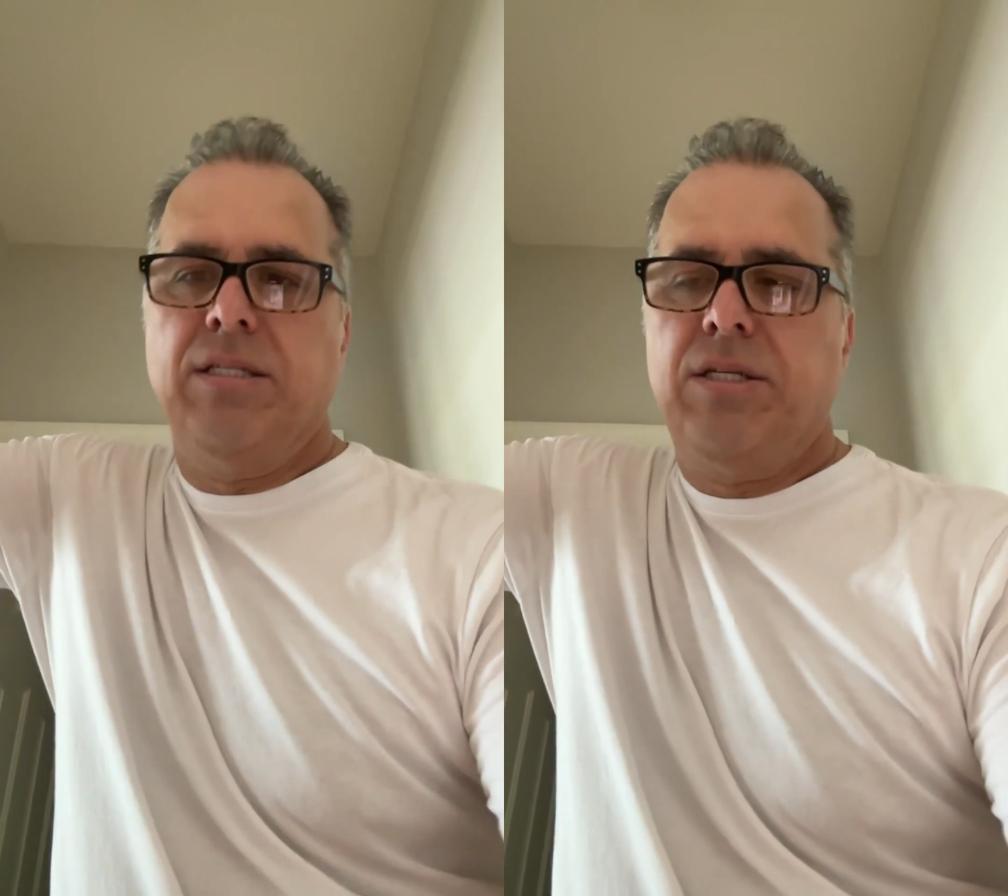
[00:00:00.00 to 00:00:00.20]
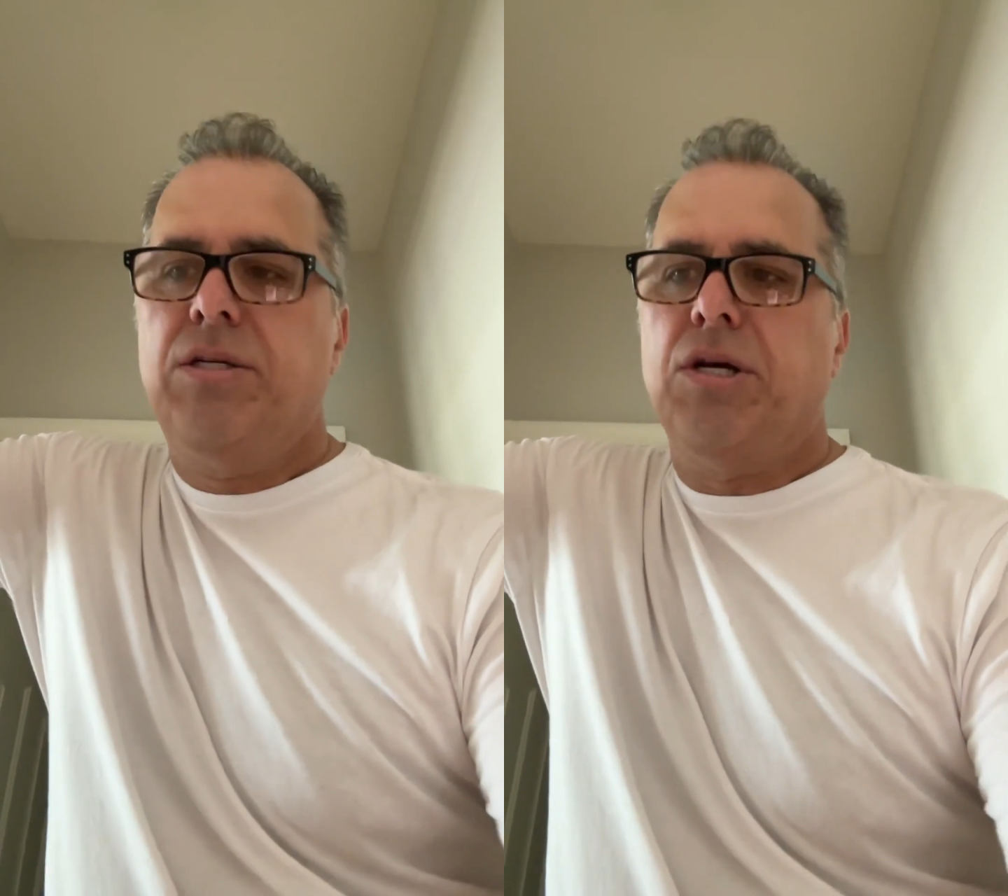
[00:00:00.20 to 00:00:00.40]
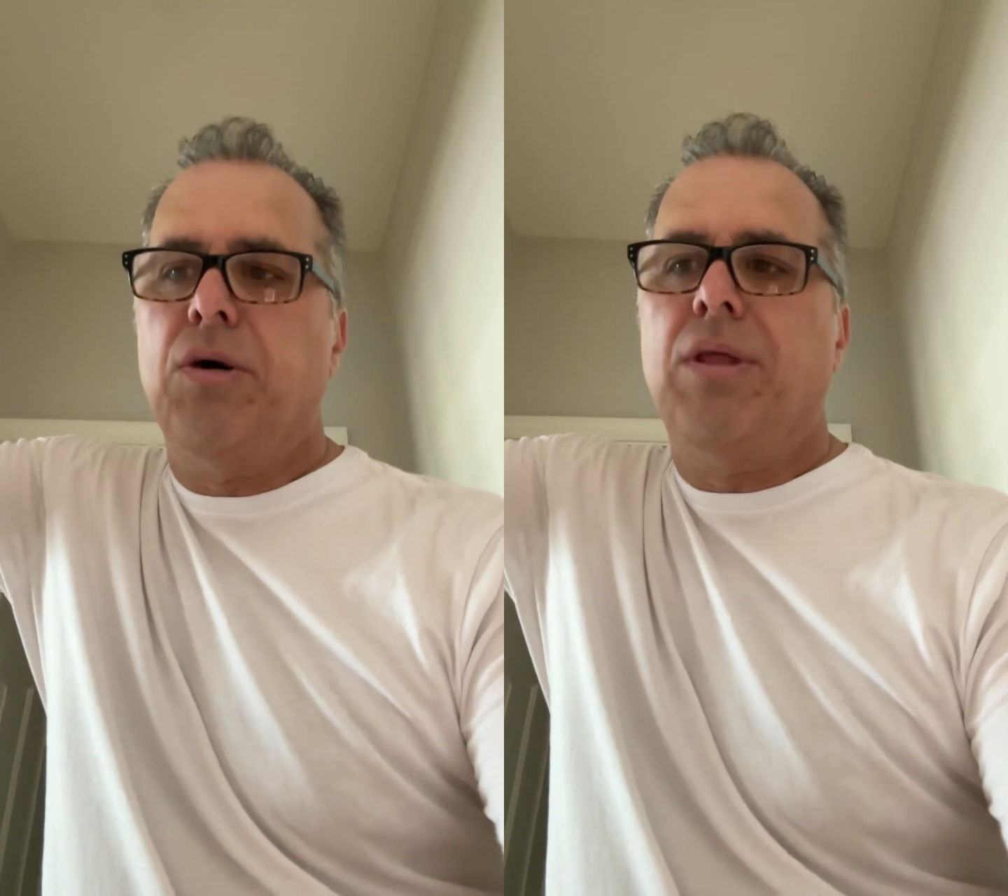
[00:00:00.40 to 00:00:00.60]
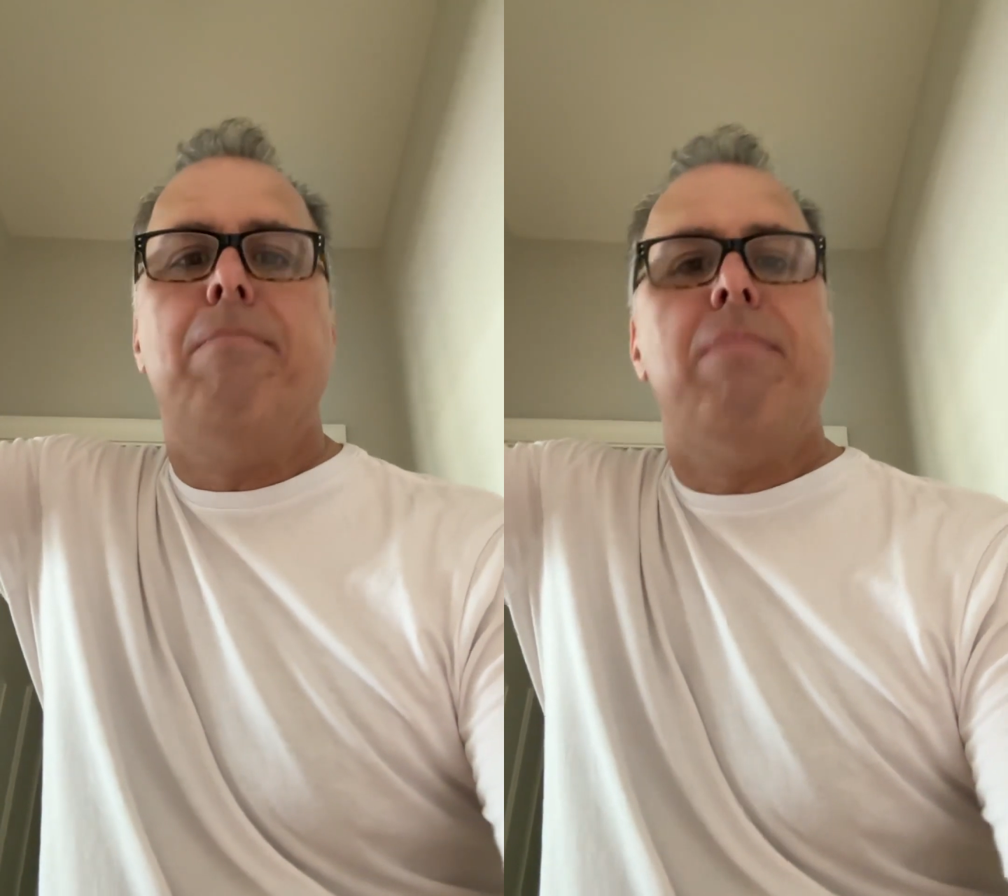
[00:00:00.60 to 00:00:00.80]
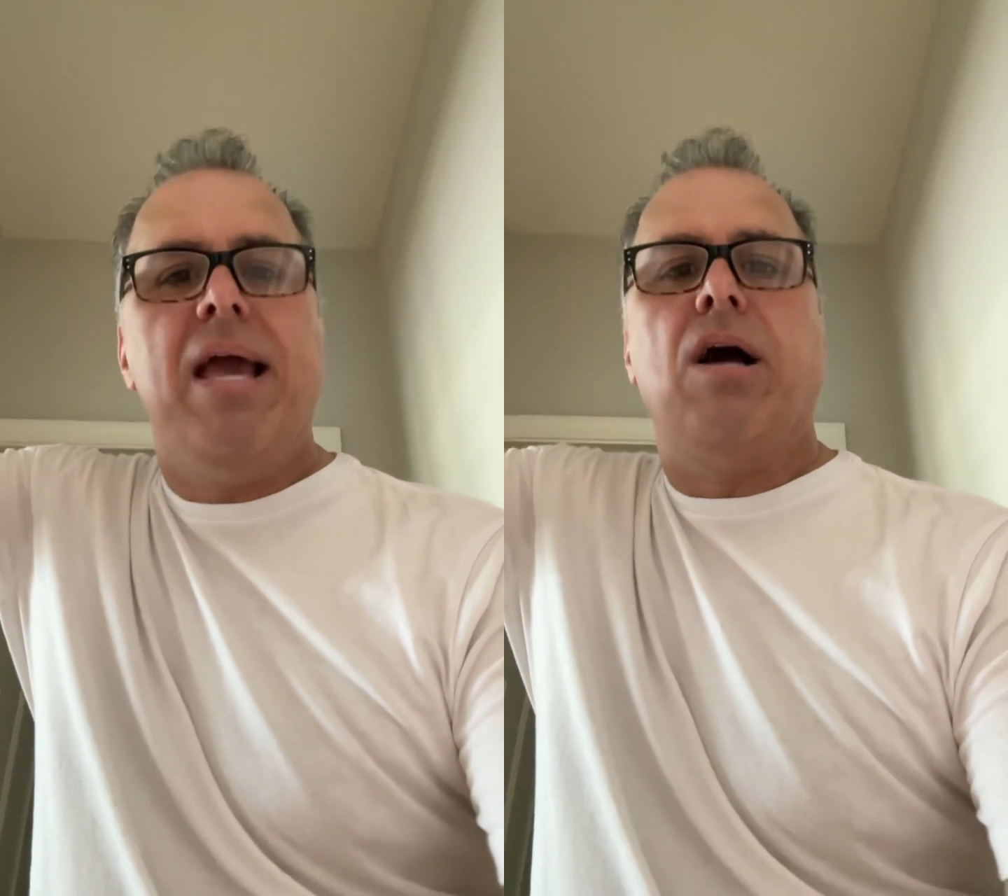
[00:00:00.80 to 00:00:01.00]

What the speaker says: So they make